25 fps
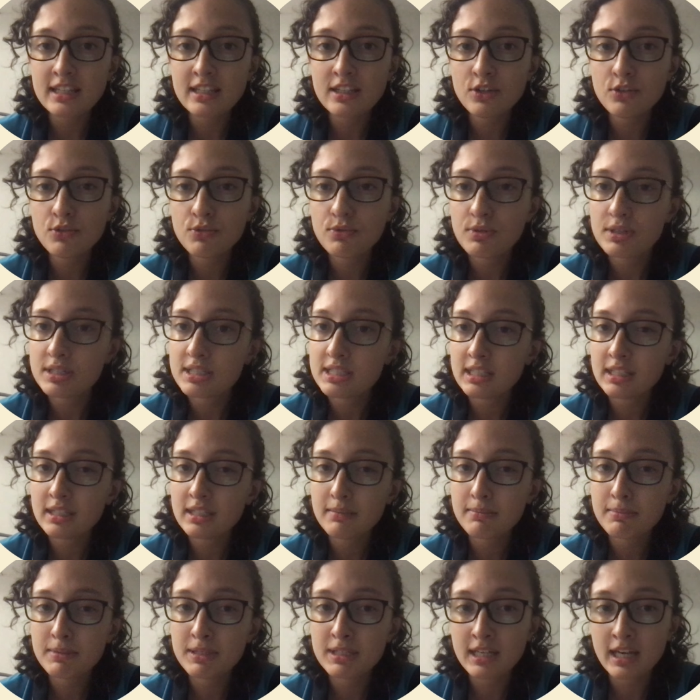that you've recently
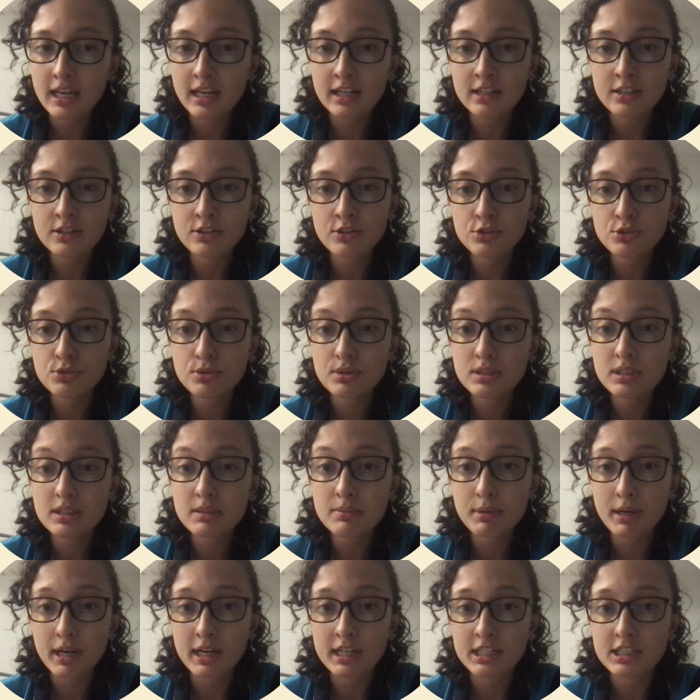been diagnosed with
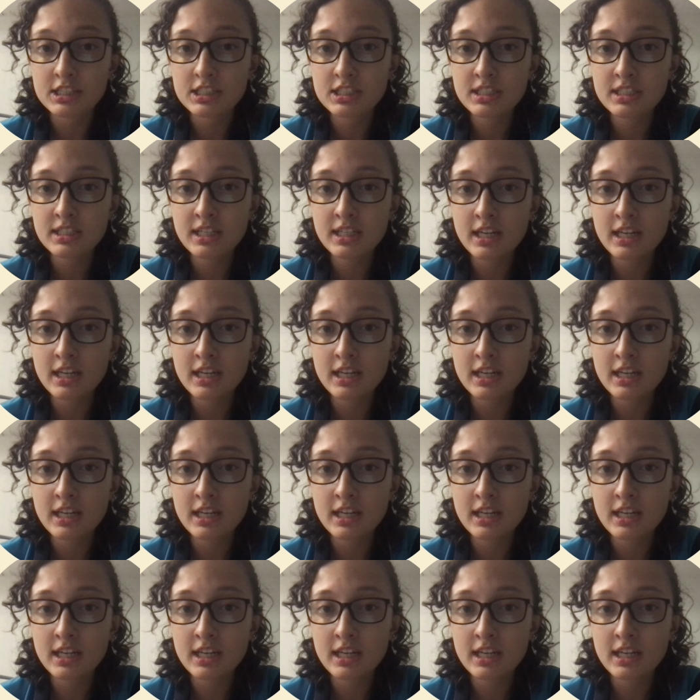depression